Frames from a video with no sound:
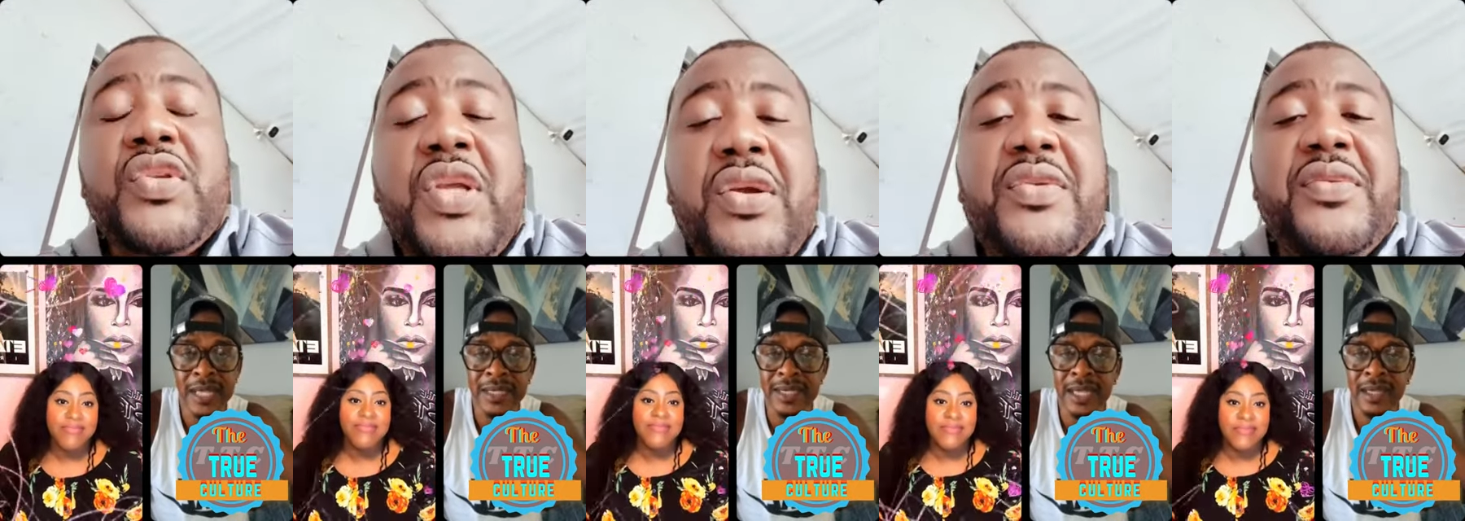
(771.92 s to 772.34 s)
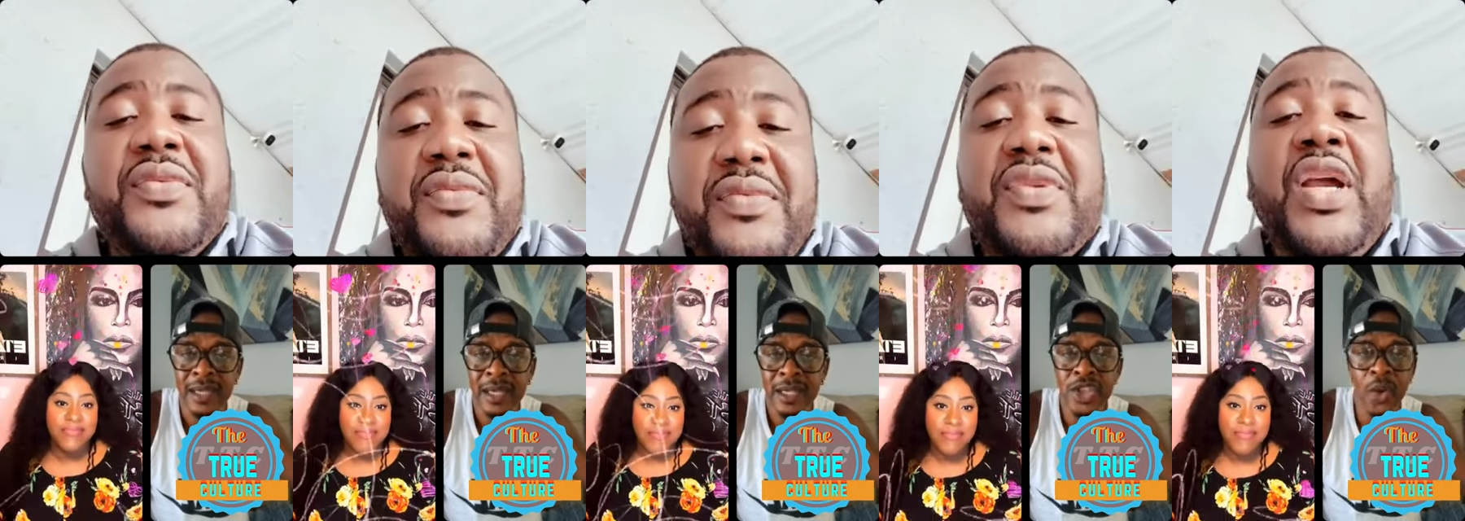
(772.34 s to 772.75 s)
Speaker 1: so, is it.
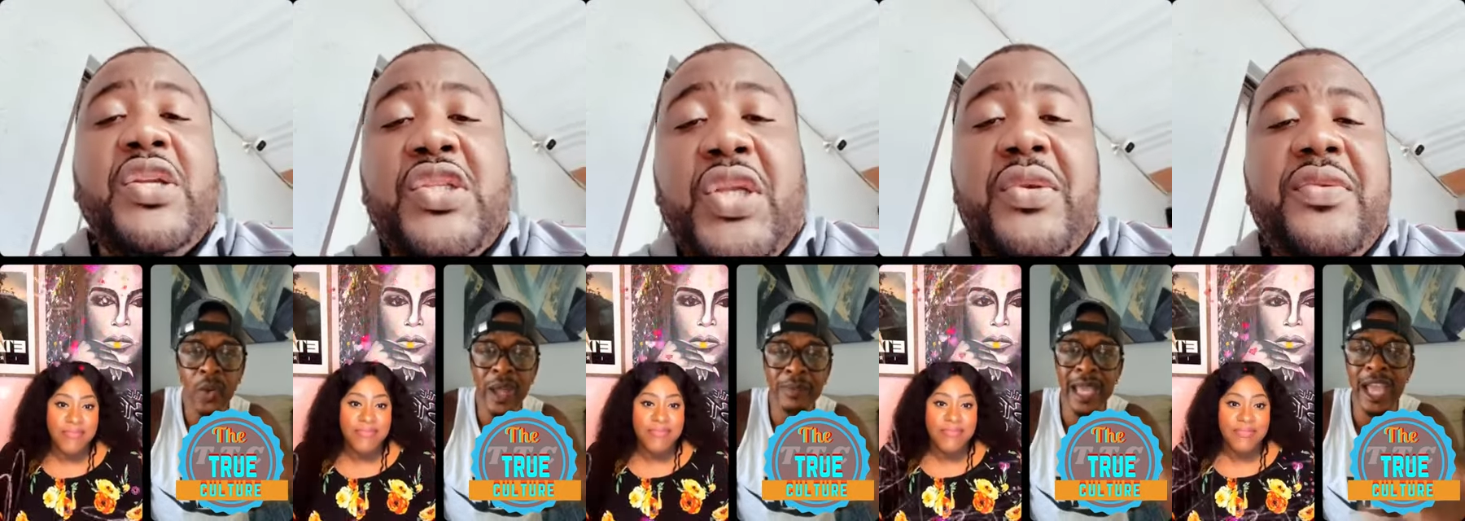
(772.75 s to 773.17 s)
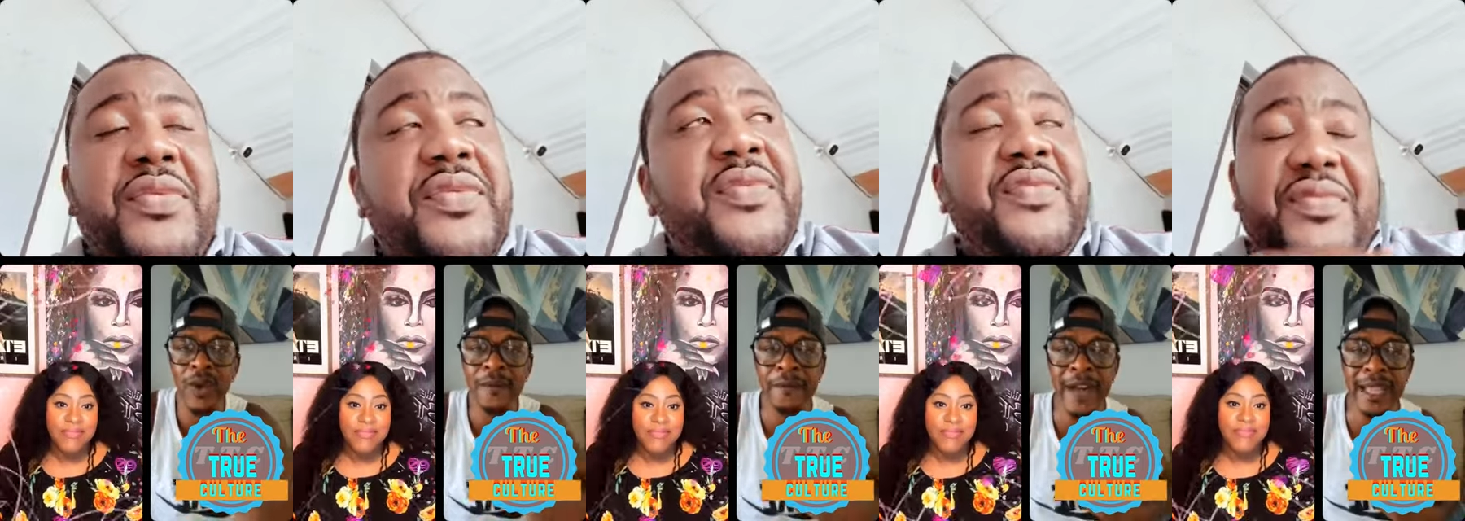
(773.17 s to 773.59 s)
So when you,
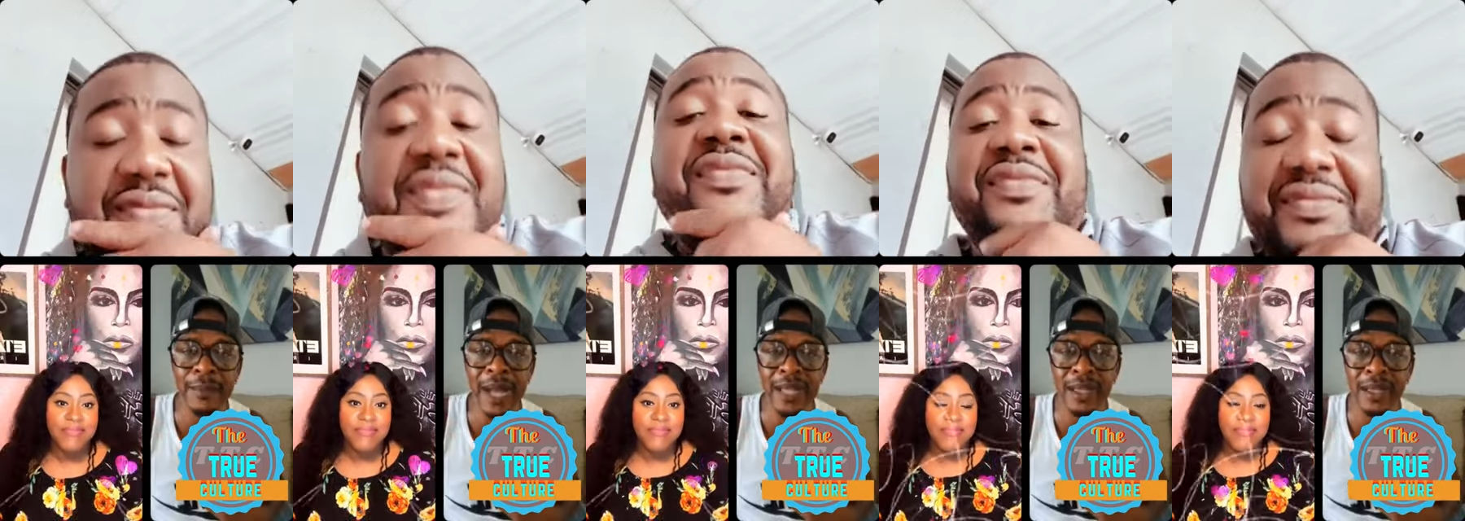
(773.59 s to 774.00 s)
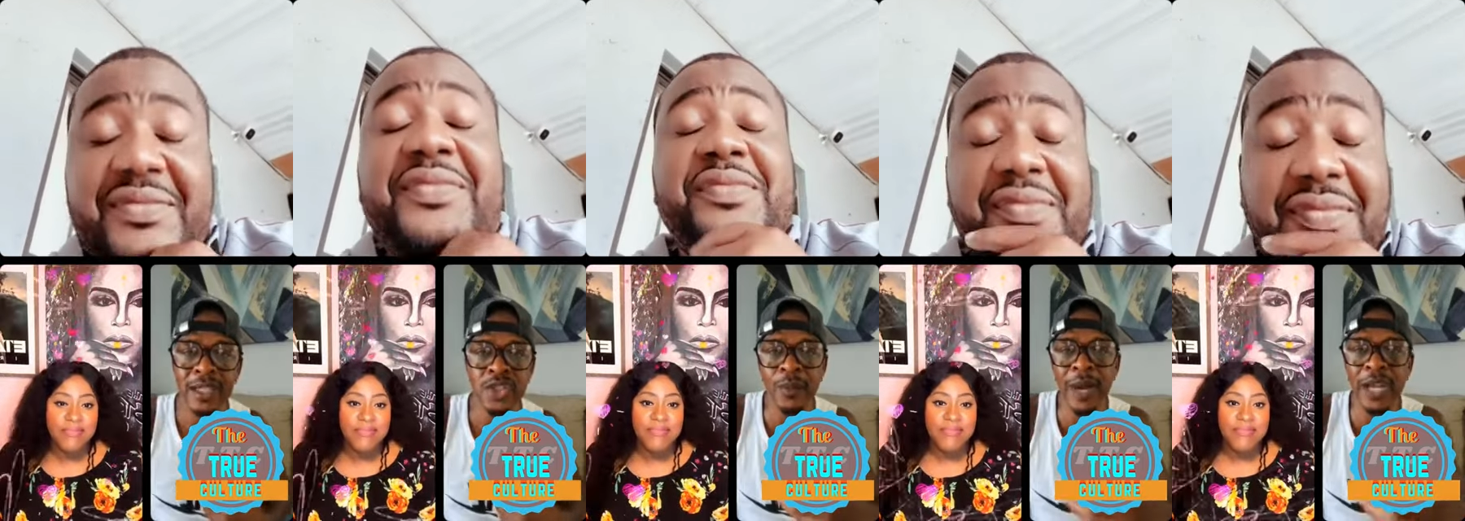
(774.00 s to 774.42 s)
you fight a battle,
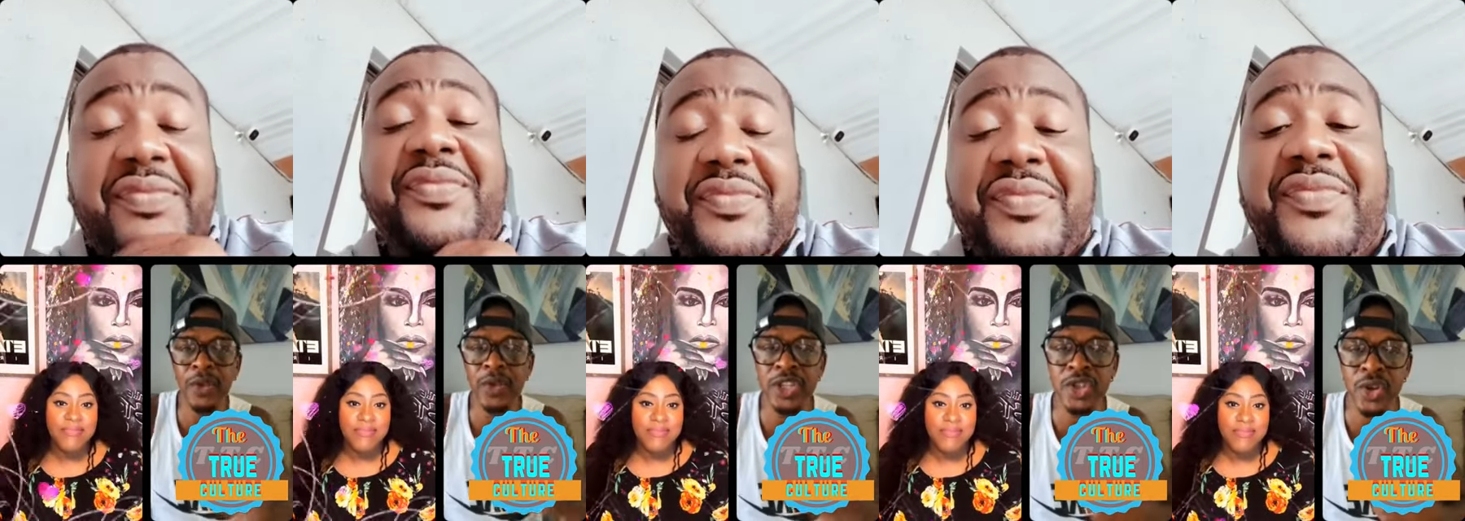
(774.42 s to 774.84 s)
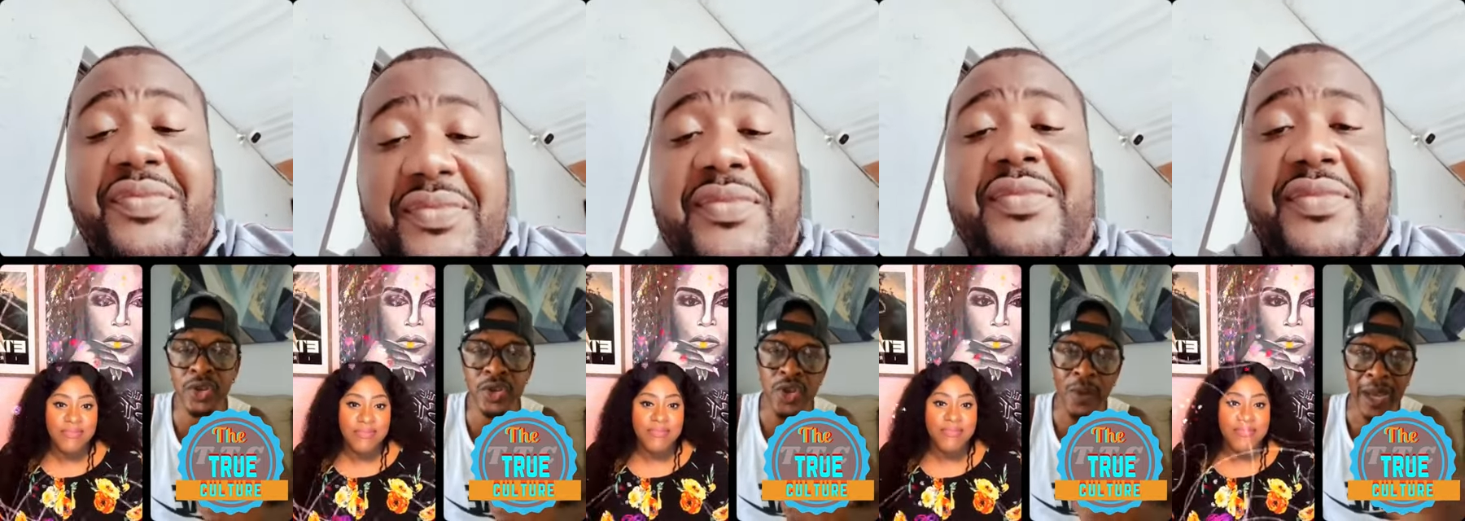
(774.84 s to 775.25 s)
somebody reach out to
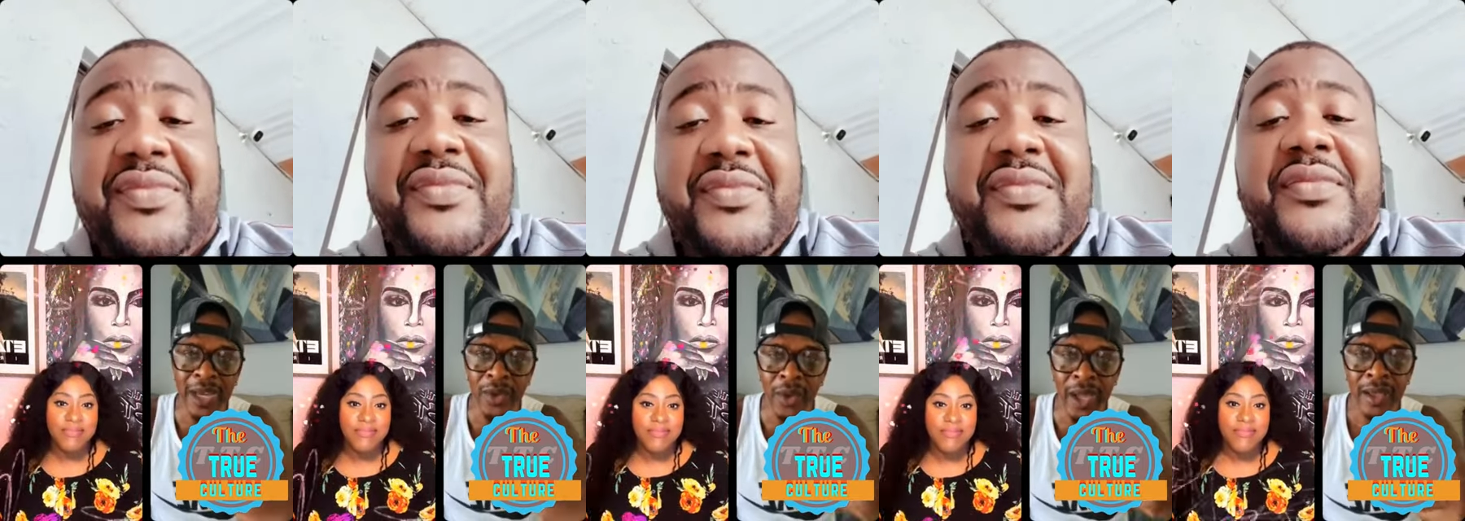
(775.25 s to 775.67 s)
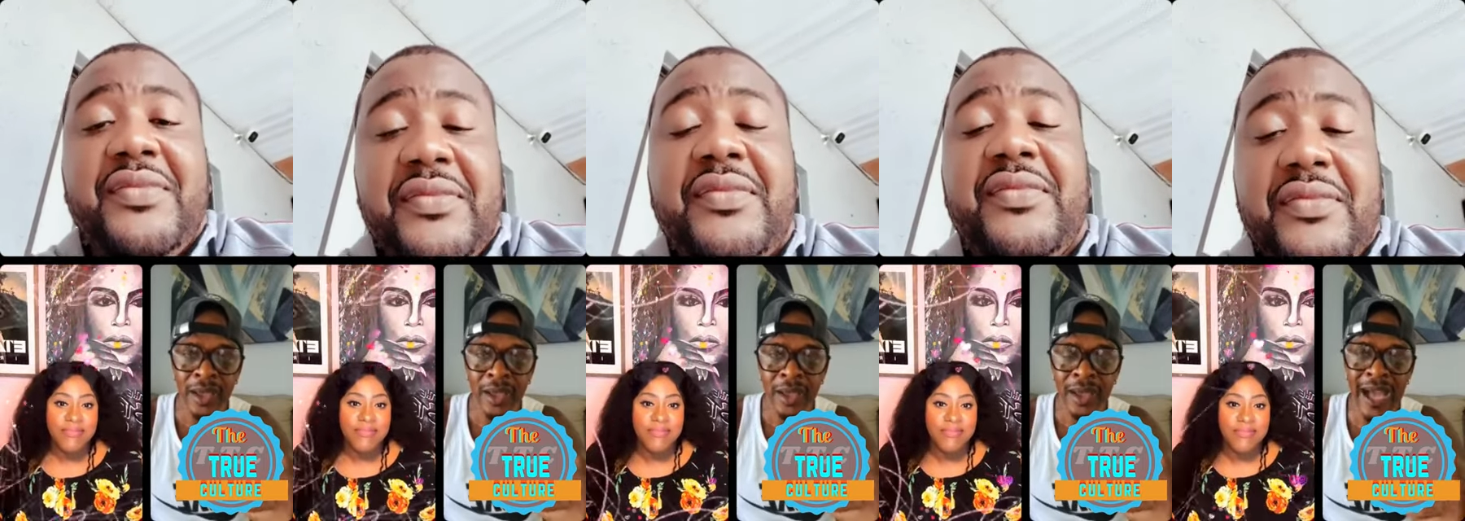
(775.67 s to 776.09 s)
somebody where
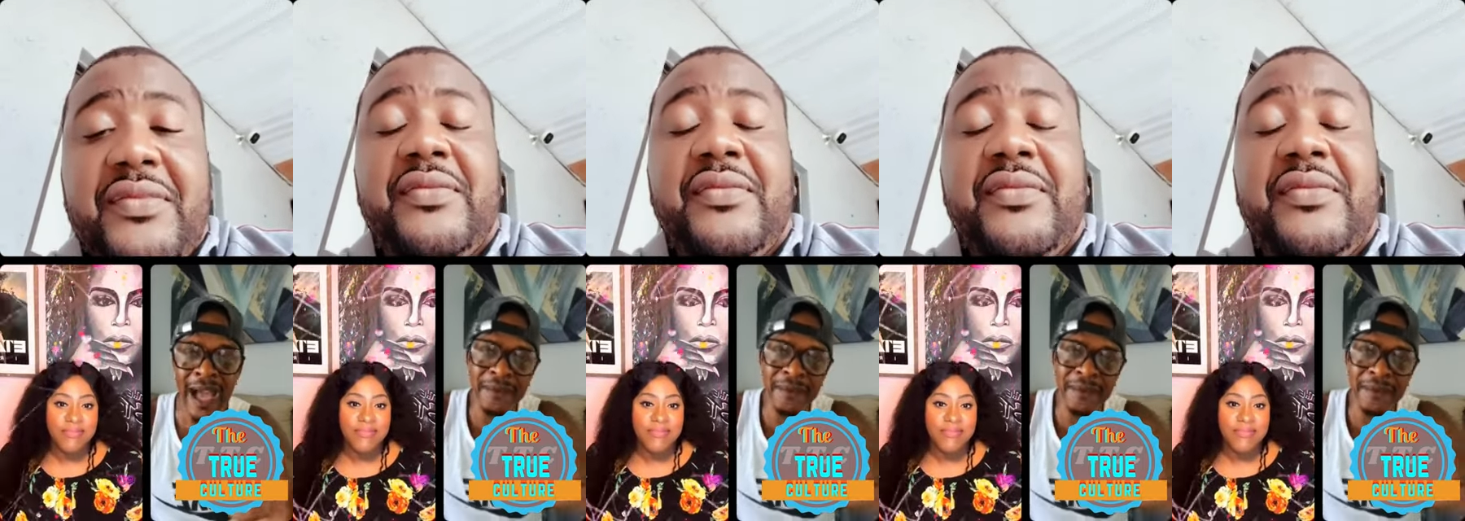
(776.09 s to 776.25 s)
have